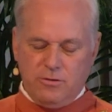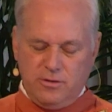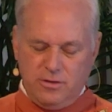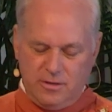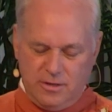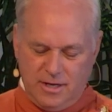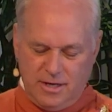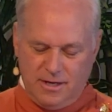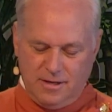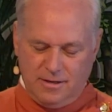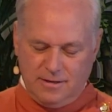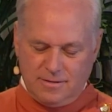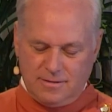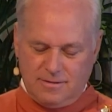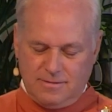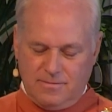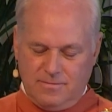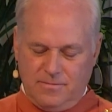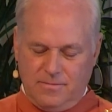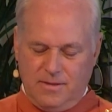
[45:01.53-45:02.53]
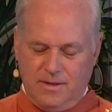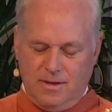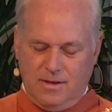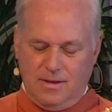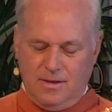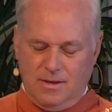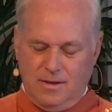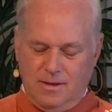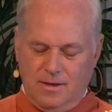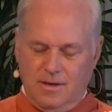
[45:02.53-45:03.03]
How was your day?
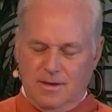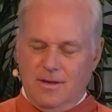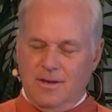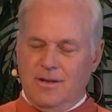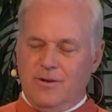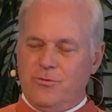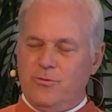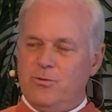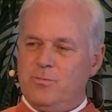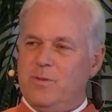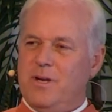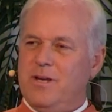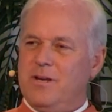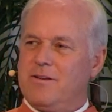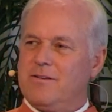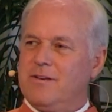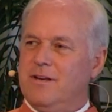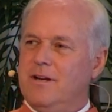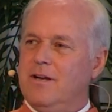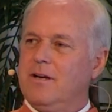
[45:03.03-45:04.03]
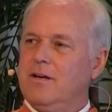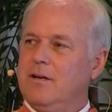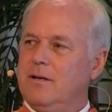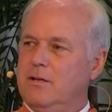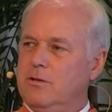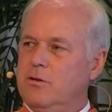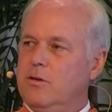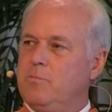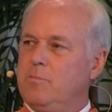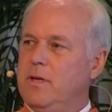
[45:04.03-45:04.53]
And her roommate said,
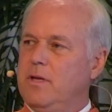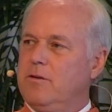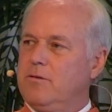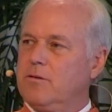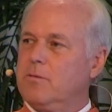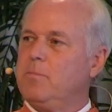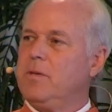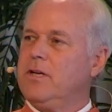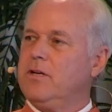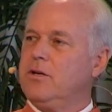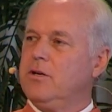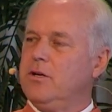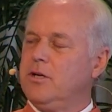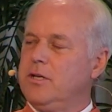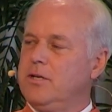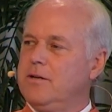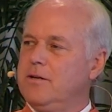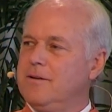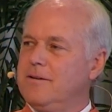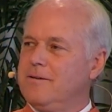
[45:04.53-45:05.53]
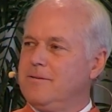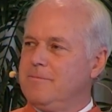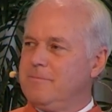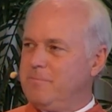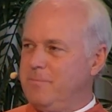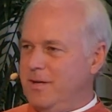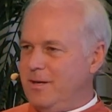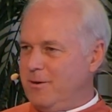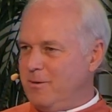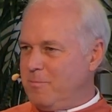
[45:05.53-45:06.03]
oh, it's been good.
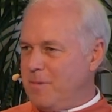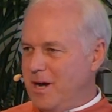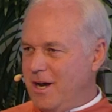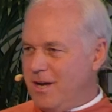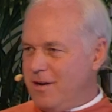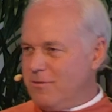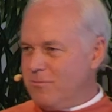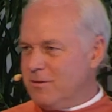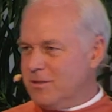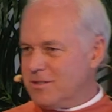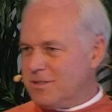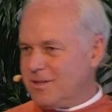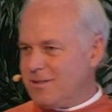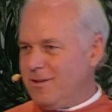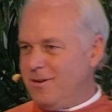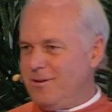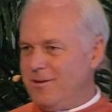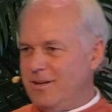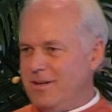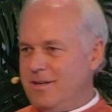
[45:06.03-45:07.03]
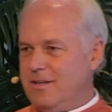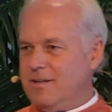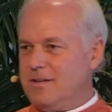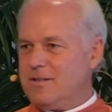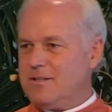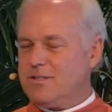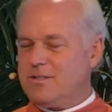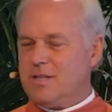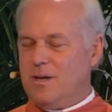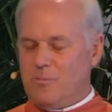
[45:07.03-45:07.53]
But her mind was clearly
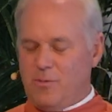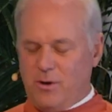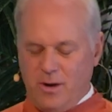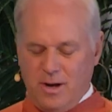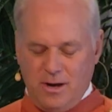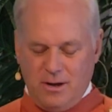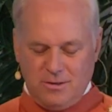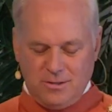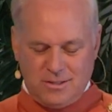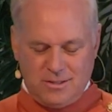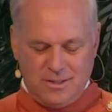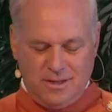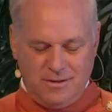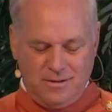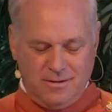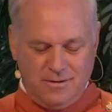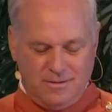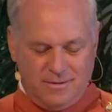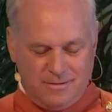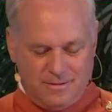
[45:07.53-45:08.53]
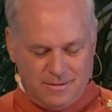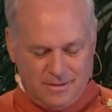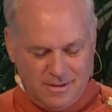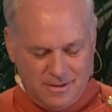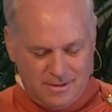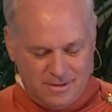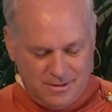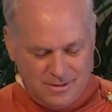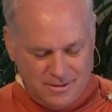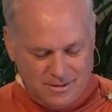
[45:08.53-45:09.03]
somewhere else, and,
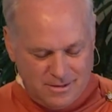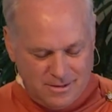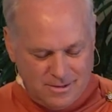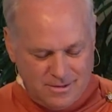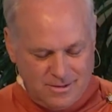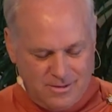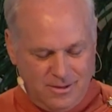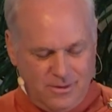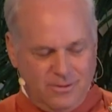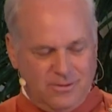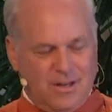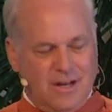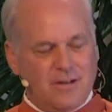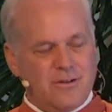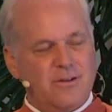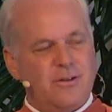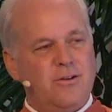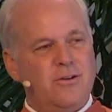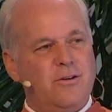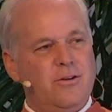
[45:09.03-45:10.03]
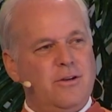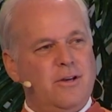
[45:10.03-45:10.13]
you know, not